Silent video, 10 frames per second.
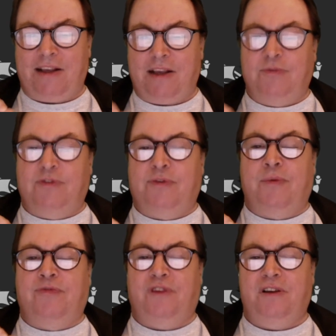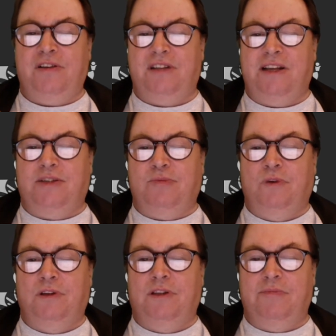comes from a First Nation
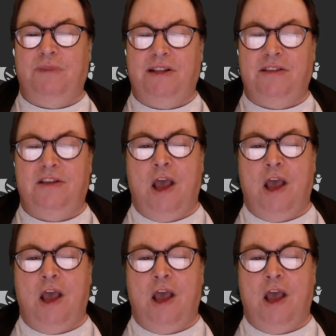word that means